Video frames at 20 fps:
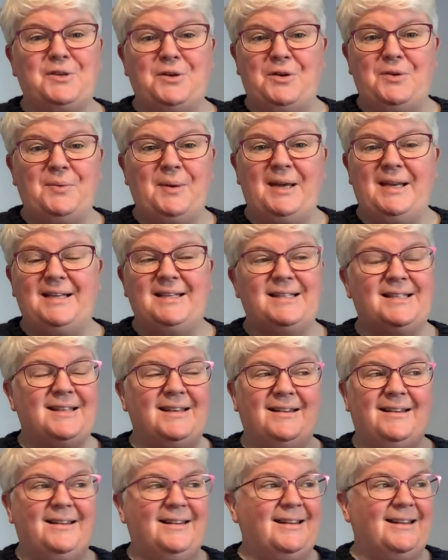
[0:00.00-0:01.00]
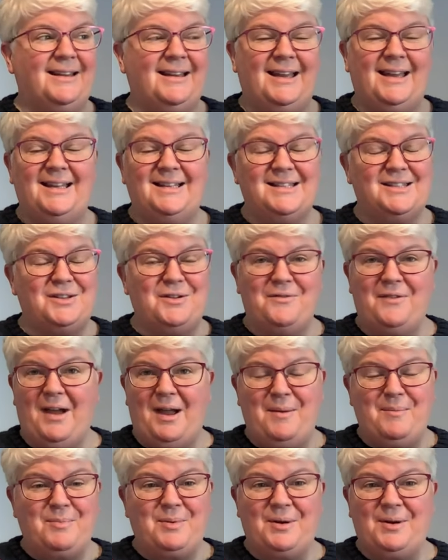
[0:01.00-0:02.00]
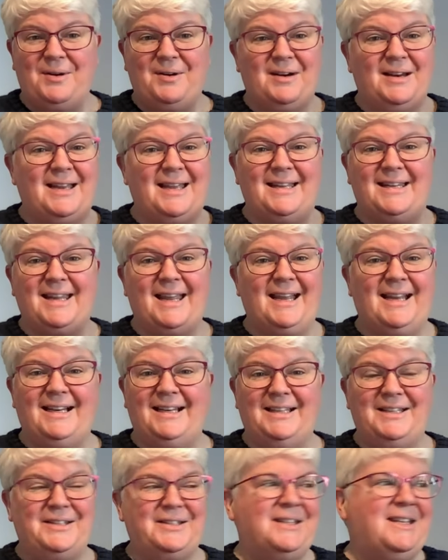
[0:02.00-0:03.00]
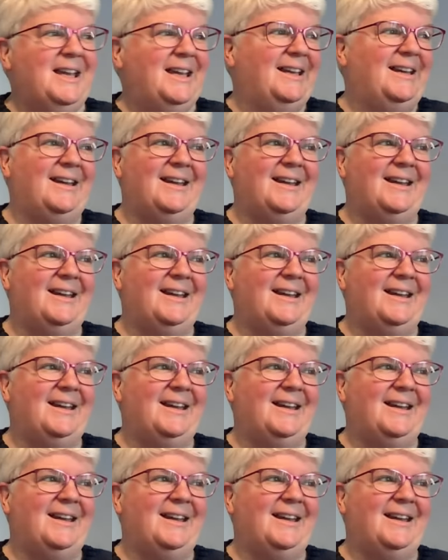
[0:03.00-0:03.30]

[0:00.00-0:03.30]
always, it's November in England.